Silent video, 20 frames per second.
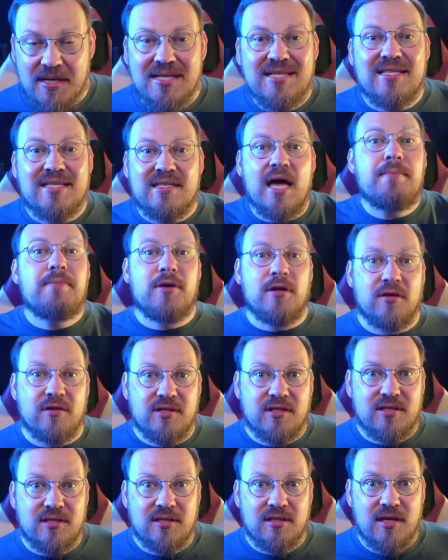is
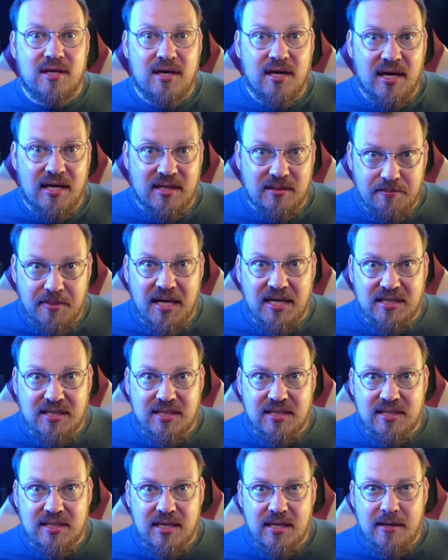nebulous, at
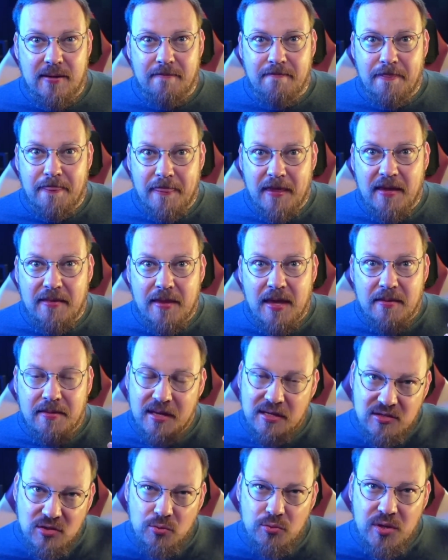best. And
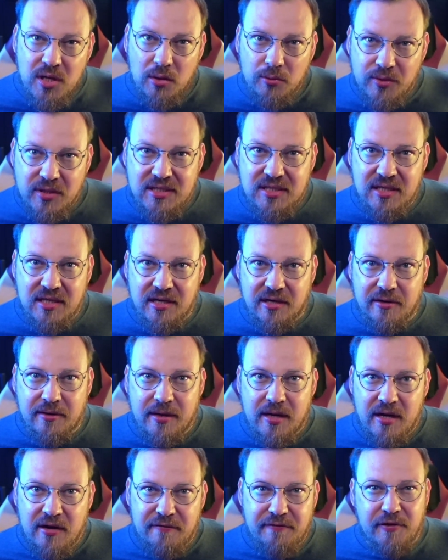there's a real risk here.
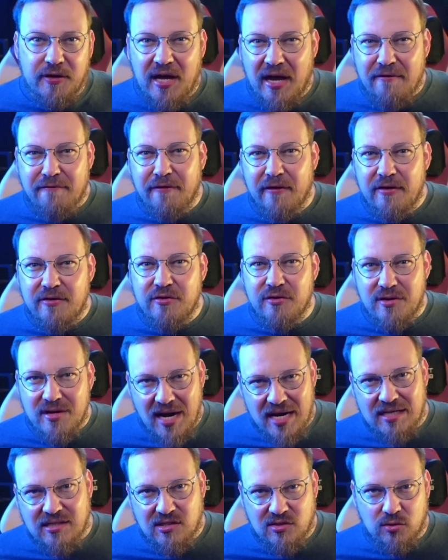If you can't find your
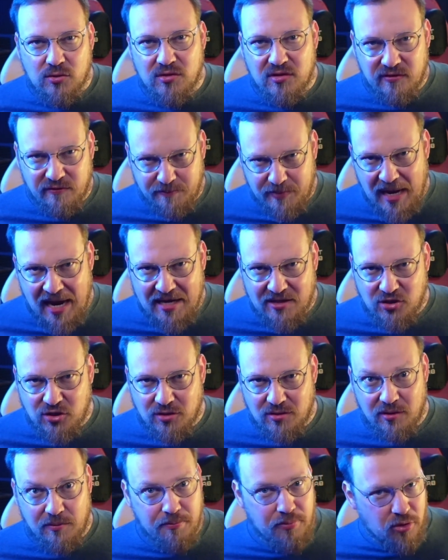next source of
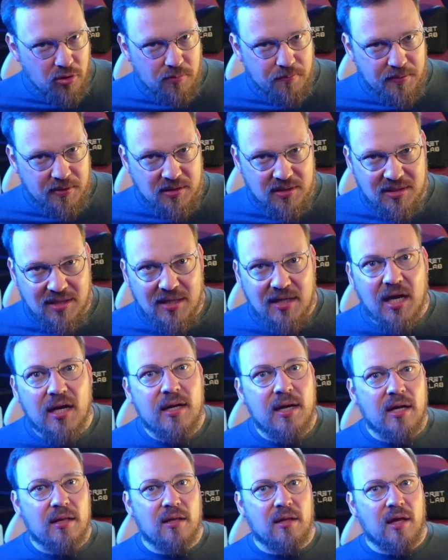passion and purpose in
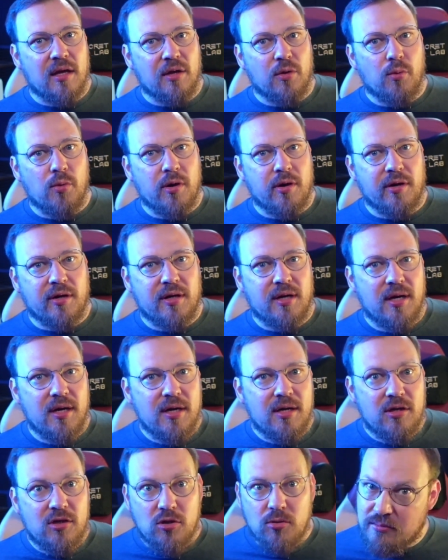another line of work,
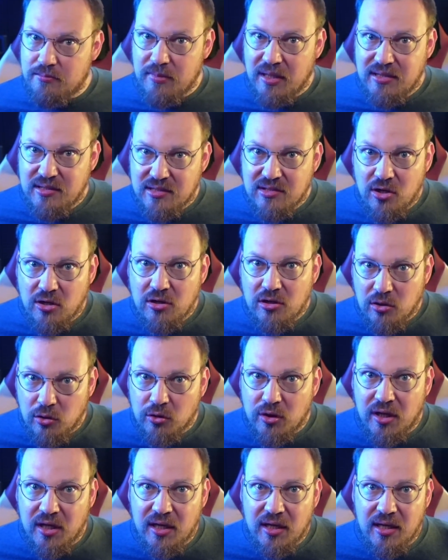you might start
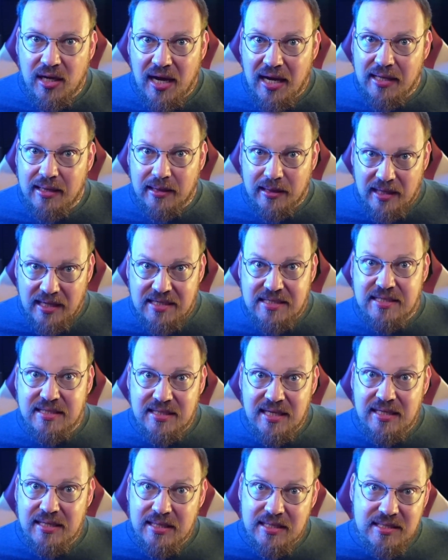looking at less
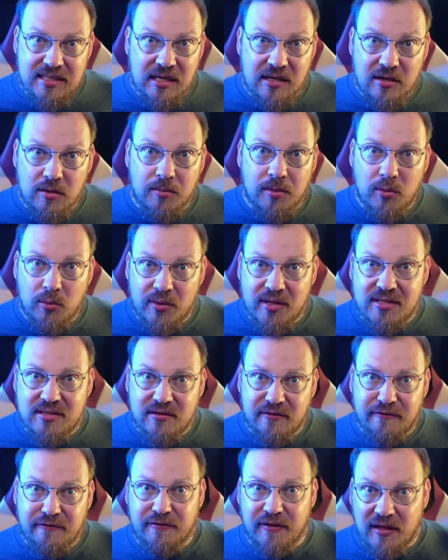than desirable ways
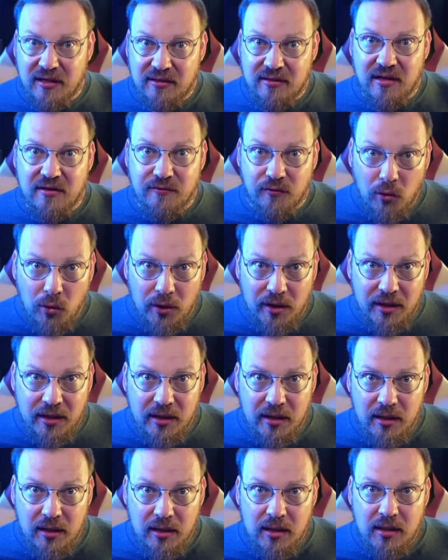of filling that void.
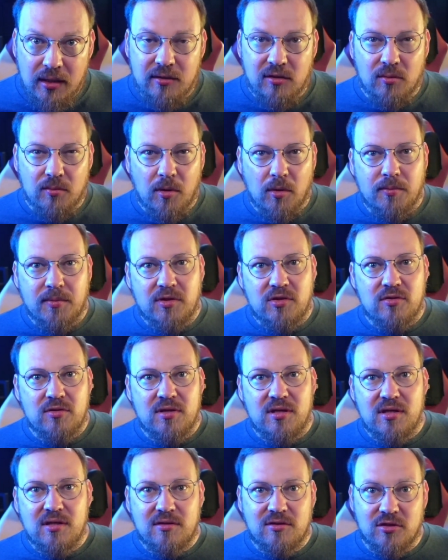The moment you
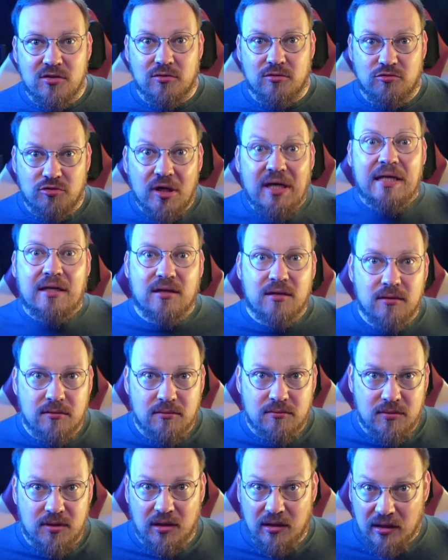need to drink,
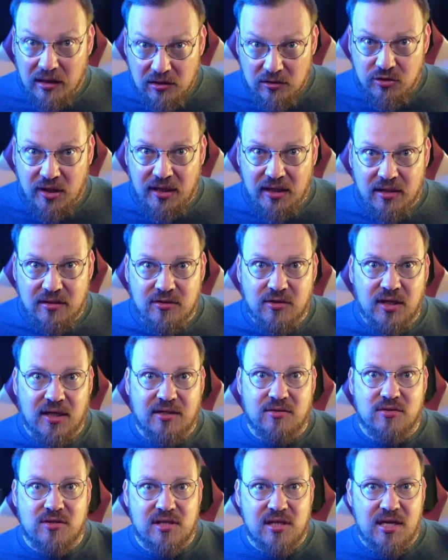a little drink, to get
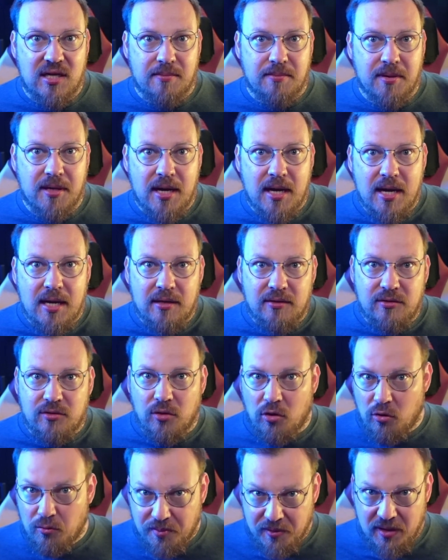to sleep,
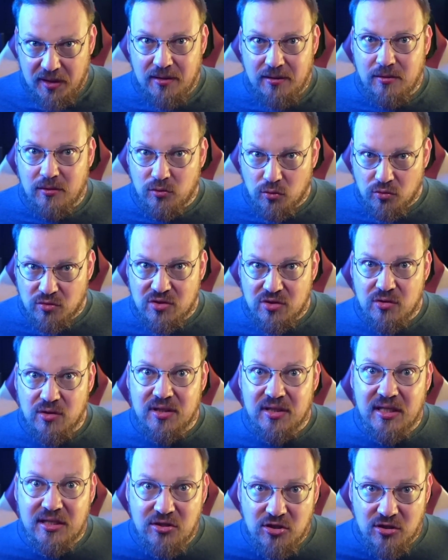you're opening the doors to
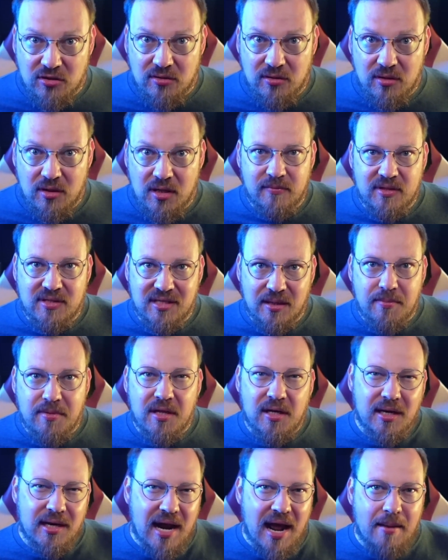addiction,
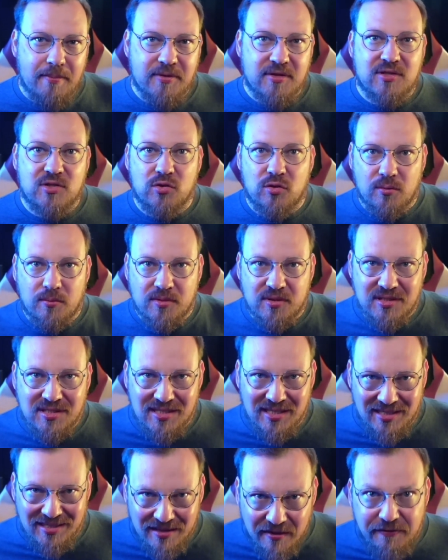something that happens to a
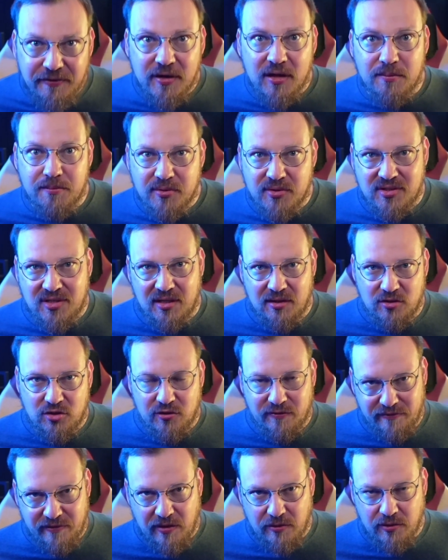significant percentage
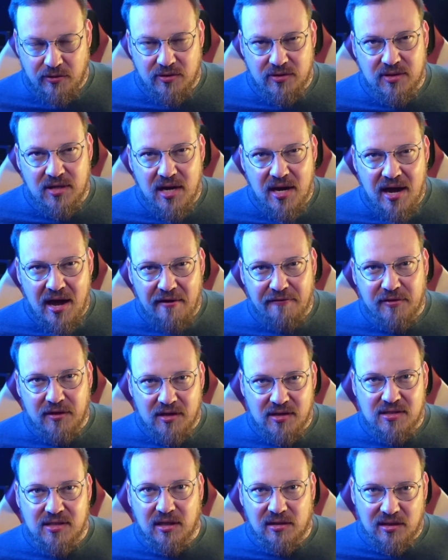of founders after
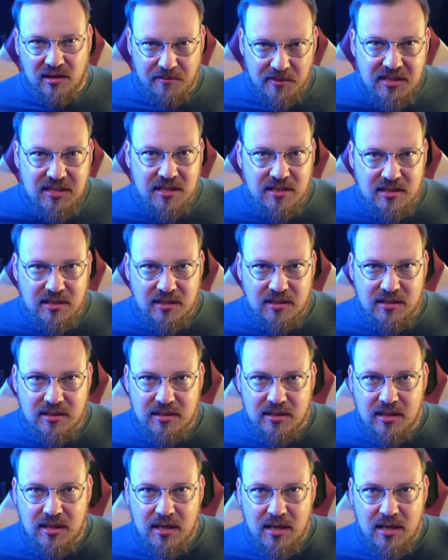they sell their businesses.